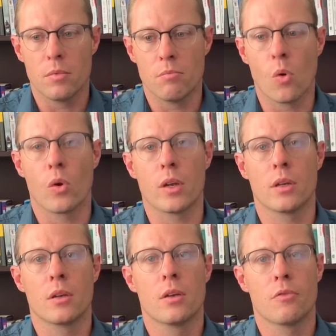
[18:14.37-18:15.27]

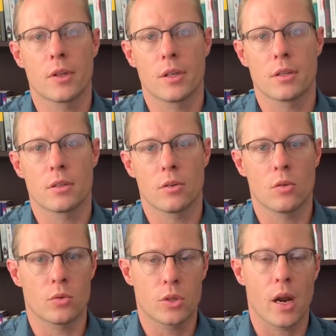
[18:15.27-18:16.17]
morning fitness
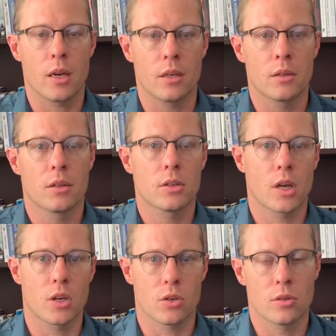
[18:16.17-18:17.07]
or training
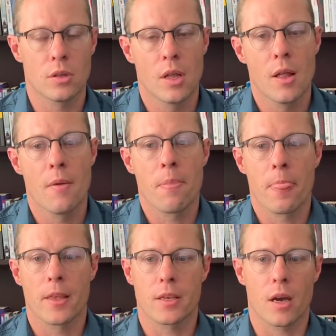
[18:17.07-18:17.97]
schedule.
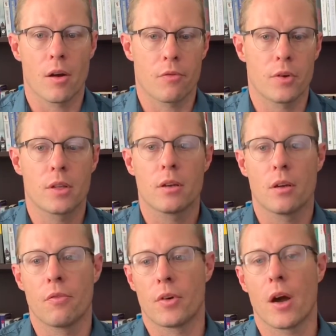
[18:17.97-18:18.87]
So I've written
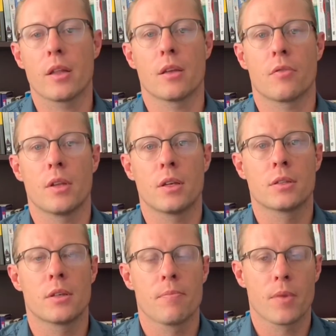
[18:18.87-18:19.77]
a variety of
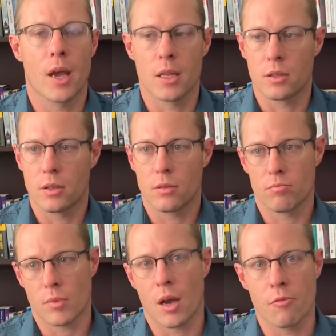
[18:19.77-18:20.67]
things, and
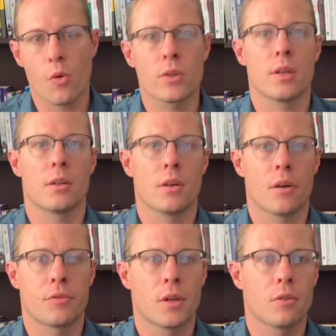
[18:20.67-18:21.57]

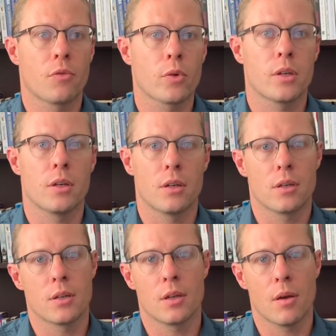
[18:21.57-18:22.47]
I've turned 40
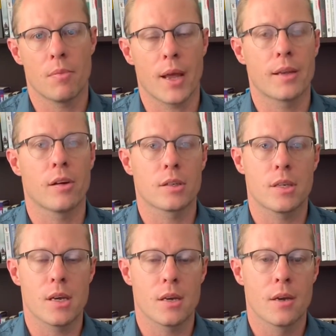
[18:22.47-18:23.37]
late last
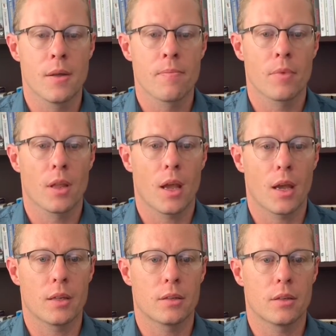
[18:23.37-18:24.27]
year,
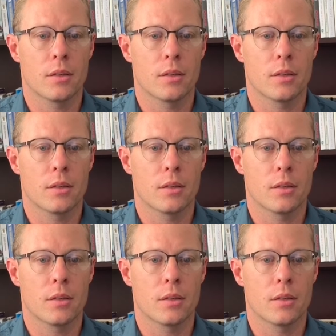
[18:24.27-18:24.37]
and